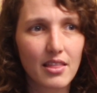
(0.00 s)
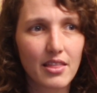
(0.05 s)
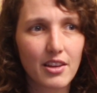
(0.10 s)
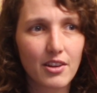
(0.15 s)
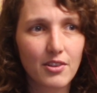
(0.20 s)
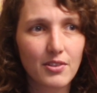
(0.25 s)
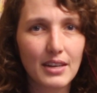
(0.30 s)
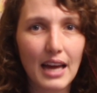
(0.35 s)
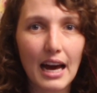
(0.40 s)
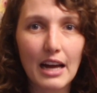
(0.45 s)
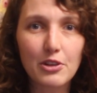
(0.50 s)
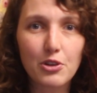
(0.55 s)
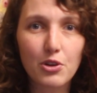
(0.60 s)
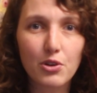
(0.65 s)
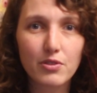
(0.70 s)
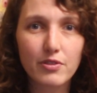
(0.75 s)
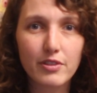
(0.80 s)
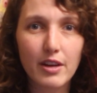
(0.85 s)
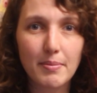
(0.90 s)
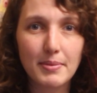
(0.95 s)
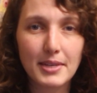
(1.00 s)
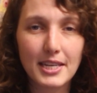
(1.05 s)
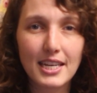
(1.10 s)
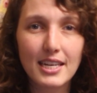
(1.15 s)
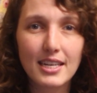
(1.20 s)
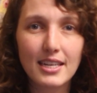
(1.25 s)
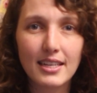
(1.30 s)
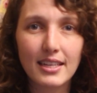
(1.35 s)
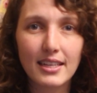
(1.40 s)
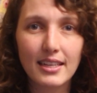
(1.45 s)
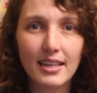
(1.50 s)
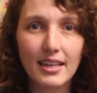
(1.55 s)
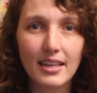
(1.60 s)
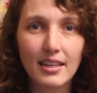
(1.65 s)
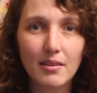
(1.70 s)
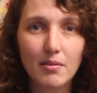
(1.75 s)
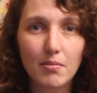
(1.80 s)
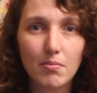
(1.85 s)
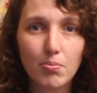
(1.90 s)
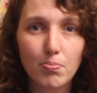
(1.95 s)
their natural femininity
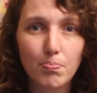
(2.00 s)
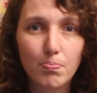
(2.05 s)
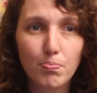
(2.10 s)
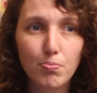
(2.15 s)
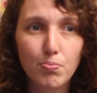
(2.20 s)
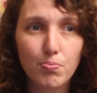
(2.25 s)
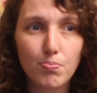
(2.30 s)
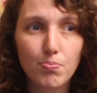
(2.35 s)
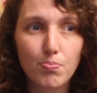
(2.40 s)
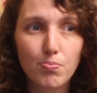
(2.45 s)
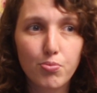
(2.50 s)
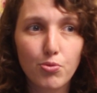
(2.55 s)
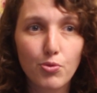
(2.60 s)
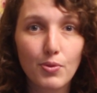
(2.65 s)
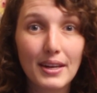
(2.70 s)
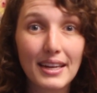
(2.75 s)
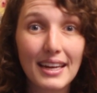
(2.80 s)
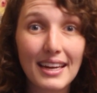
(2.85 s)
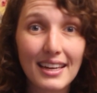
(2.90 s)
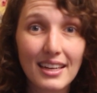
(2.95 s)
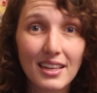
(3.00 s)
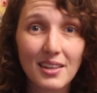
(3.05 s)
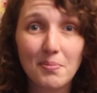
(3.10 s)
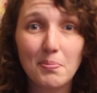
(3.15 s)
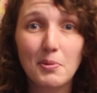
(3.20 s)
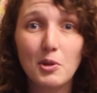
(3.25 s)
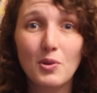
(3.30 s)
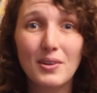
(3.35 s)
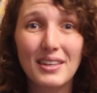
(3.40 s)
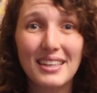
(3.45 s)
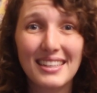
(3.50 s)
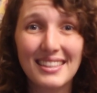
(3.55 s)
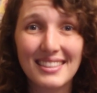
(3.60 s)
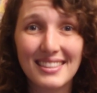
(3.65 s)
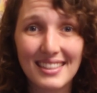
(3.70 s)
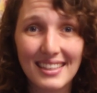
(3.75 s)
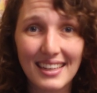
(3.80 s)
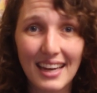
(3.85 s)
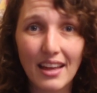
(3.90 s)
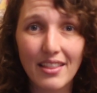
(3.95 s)
in bringing communities
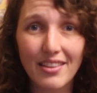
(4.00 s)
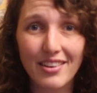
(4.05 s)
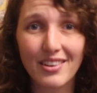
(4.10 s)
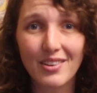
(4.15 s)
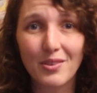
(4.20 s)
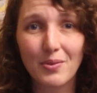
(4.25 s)
together.